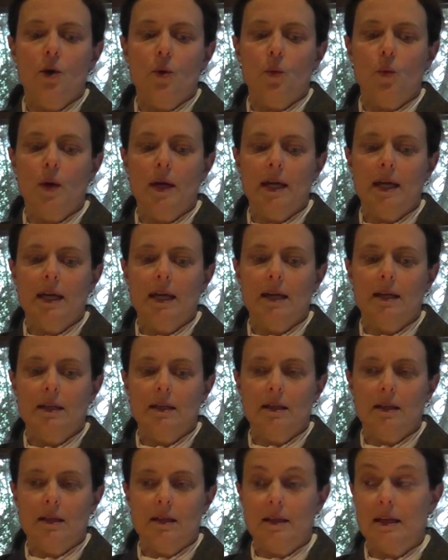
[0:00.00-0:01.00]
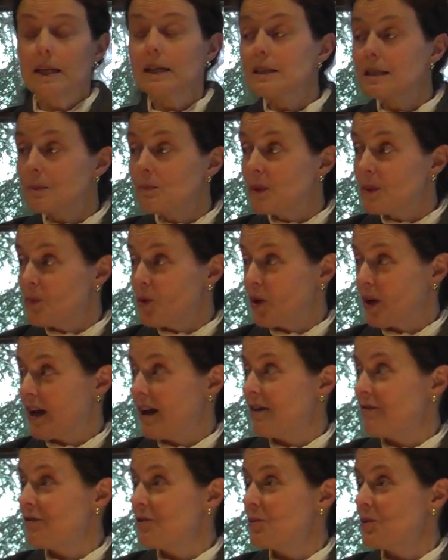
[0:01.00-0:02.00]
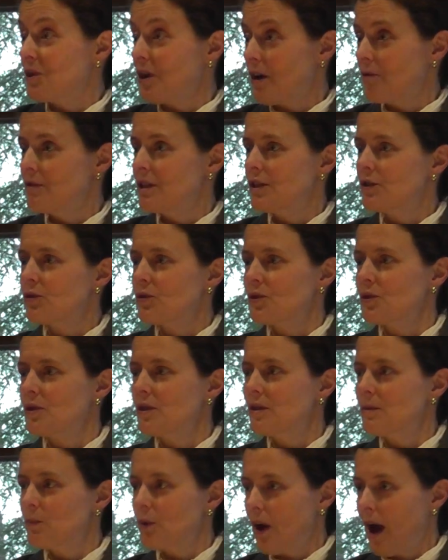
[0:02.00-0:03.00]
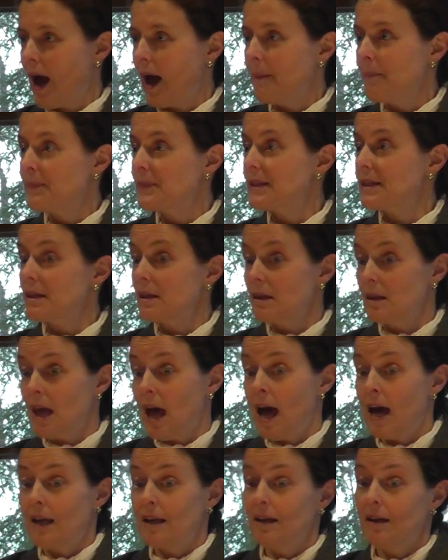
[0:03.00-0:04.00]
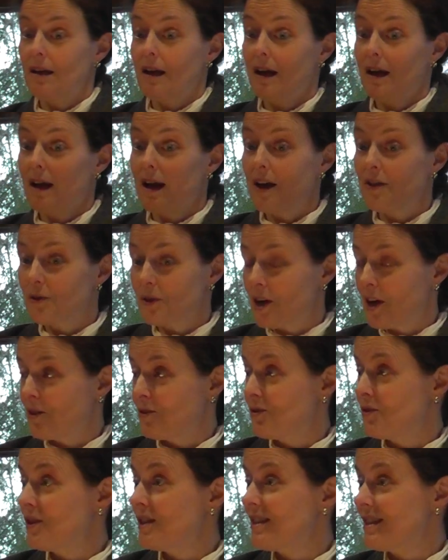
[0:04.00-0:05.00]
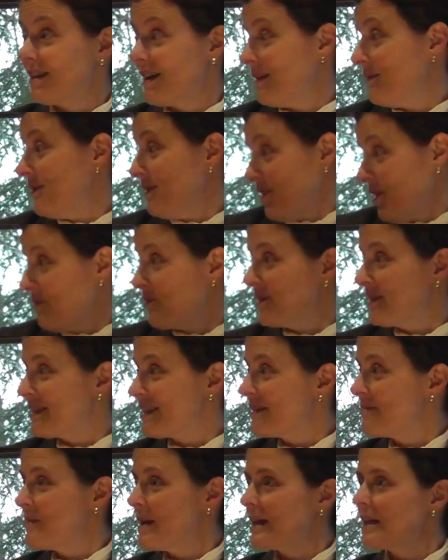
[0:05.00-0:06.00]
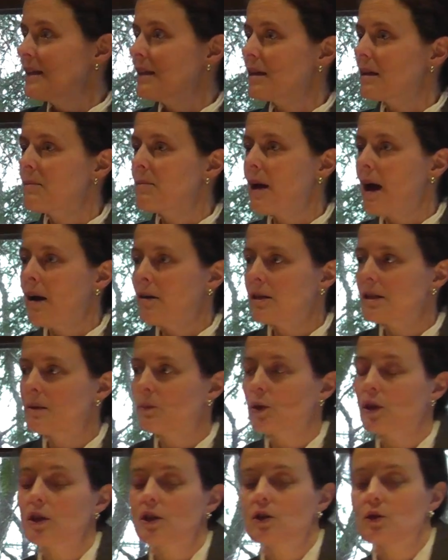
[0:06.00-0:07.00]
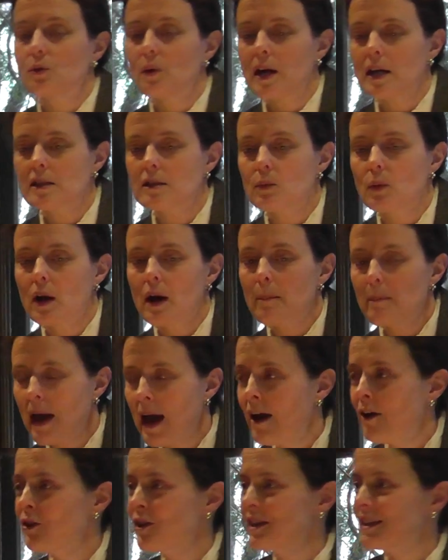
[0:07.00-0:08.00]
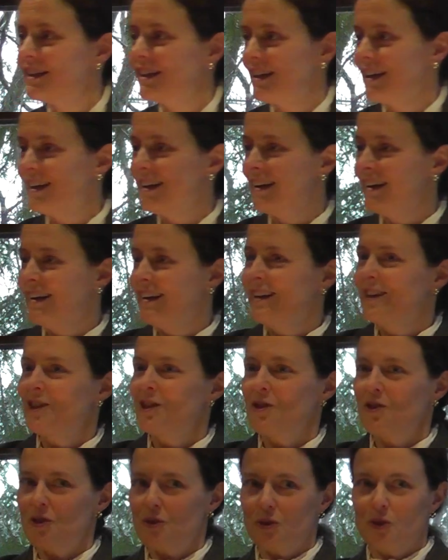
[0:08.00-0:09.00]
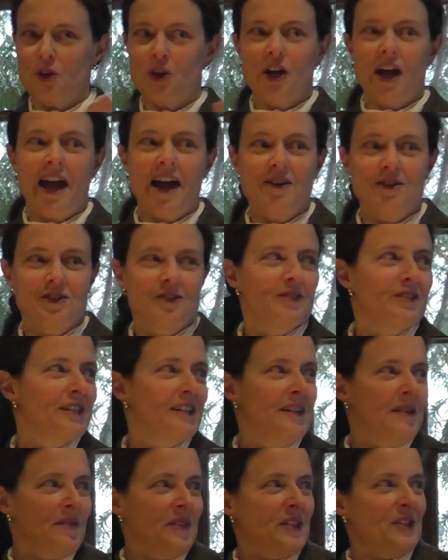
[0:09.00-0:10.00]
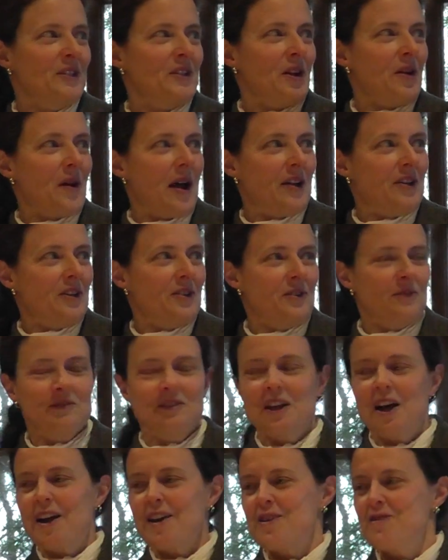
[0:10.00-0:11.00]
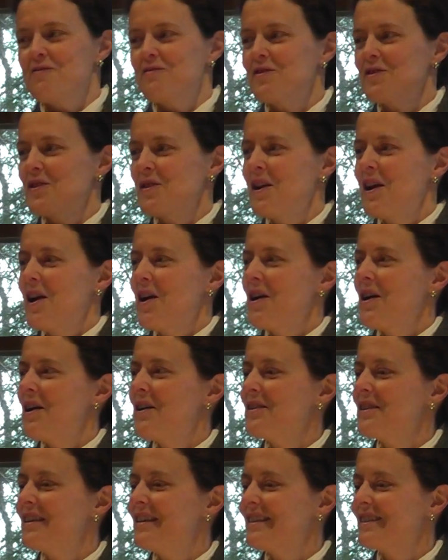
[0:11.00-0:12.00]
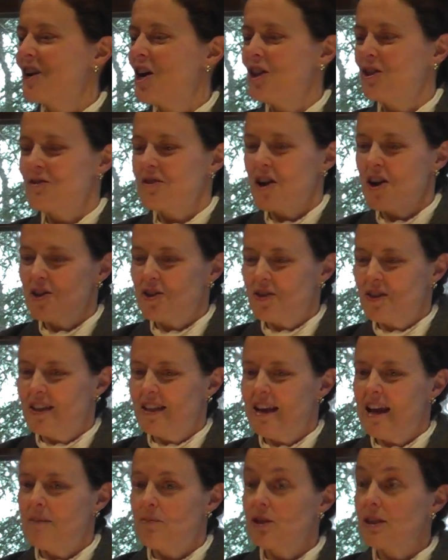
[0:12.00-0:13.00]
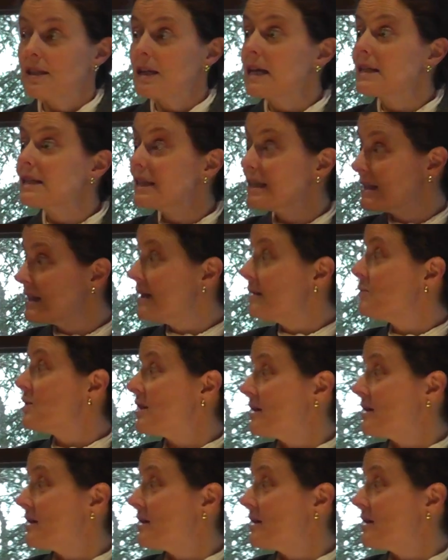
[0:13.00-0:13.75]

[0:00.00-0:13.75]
We need to be more careful with our resources, perhaps, than other countries, and I'm obviously making the comparison with the US, where apparently, you know, you look out, you go out here, you fly over Colorado and the neighboring states, it seems